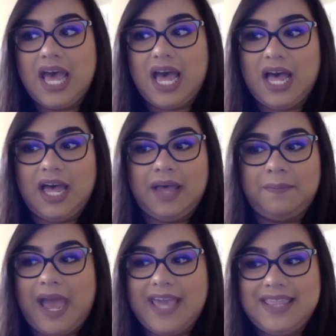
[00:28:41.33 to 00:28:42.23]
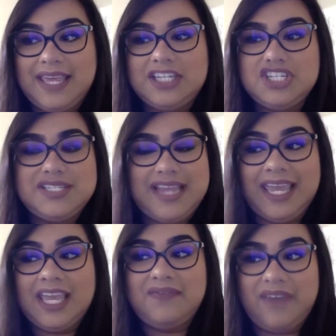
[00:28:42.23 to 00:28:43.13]
I think just
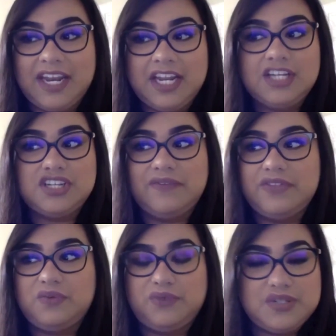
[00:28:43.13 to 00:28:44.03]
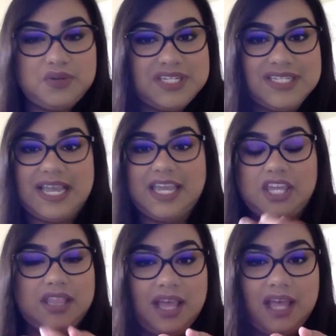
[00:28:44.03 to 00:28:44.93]
taking advantage of the resources like
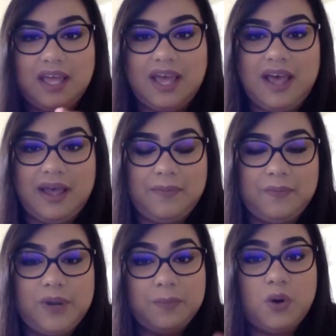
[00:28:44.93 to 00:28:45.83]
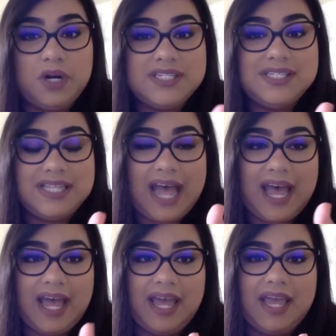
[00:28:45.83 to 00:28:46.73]
the prep course
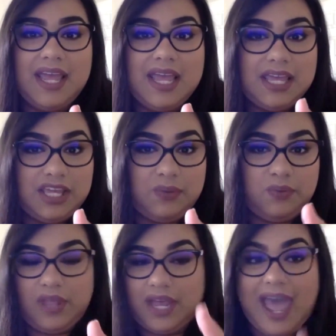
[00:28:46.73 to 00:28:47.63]
that the